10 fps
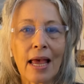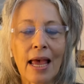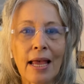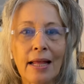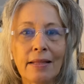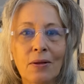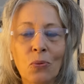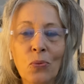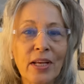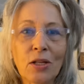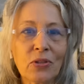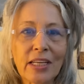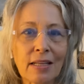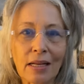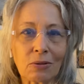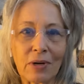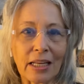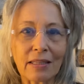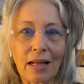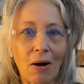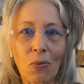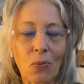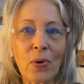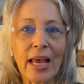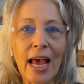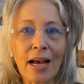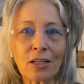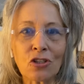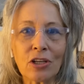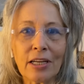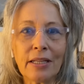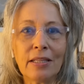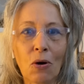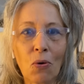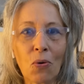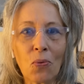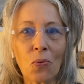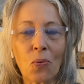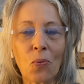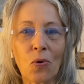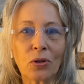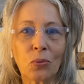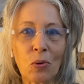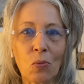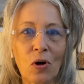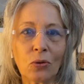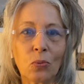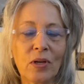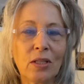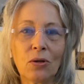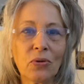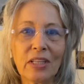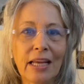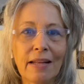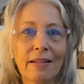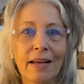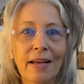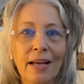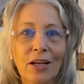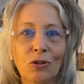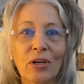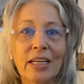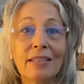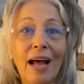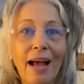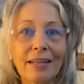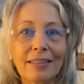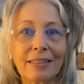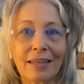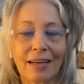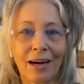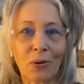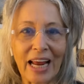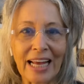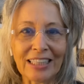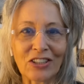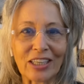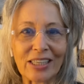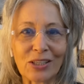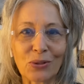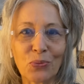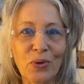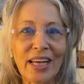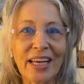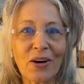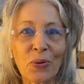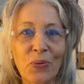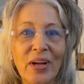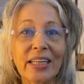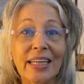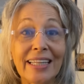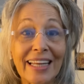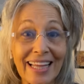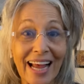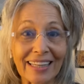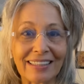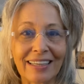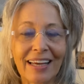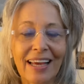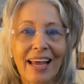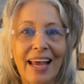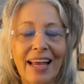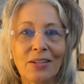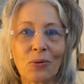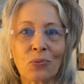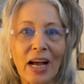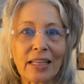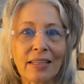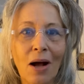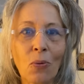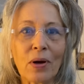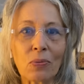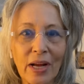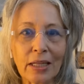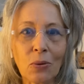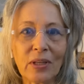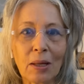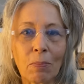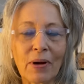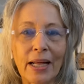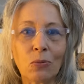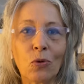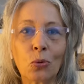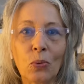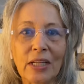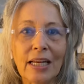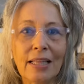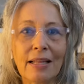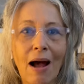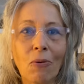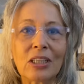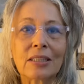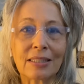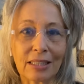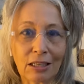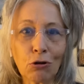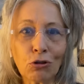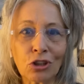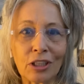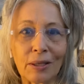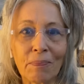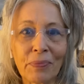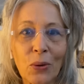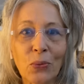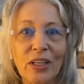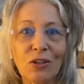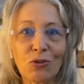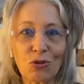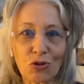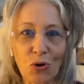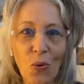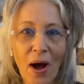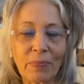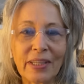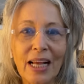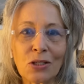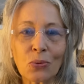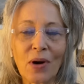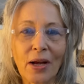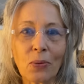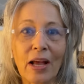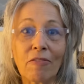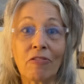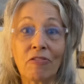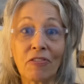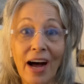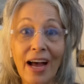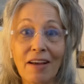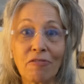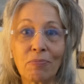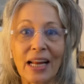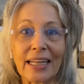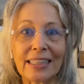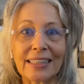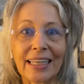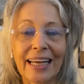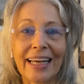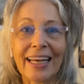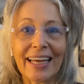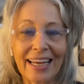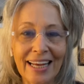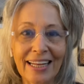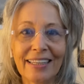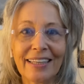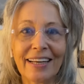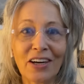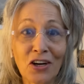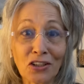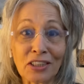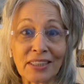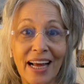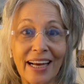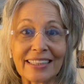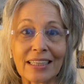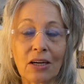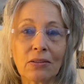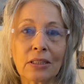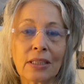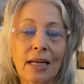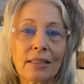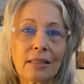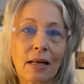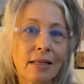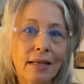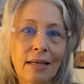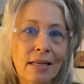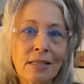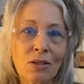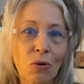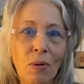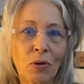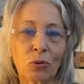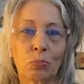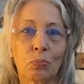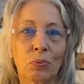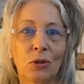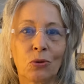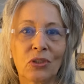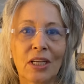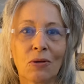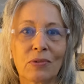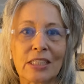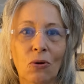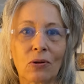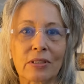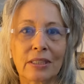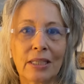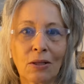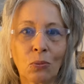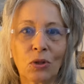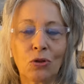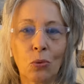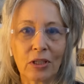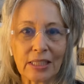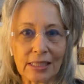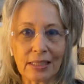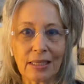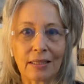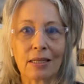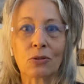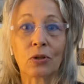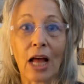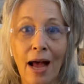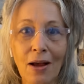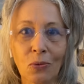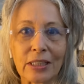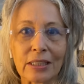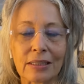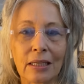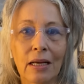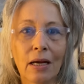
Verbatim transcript: And we don't need that right now. We actually know what we want. We don't need to ignite our engines. We already did that and right now we're ready with the plan. What we need now is execution. We need to show up. That's why we have five planets in earth signs. Earth signs is all about producing results. That's what you want to see. That's what I want to see.